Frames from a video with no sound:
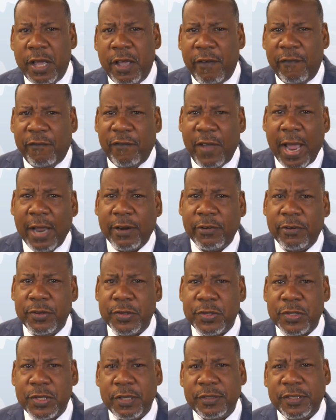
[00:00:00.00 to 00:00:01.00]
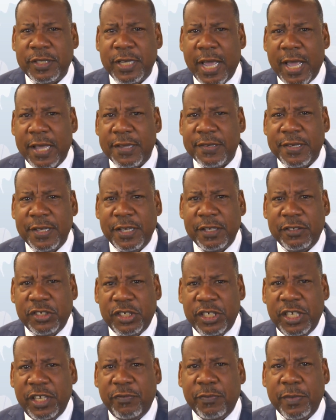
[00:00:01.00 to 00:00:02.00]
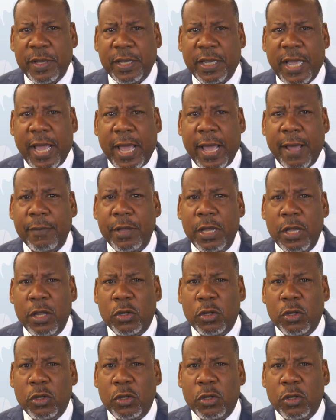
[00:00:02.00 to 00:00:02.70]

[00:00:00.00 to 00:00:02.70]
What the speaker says: Factors such as the achievement gap,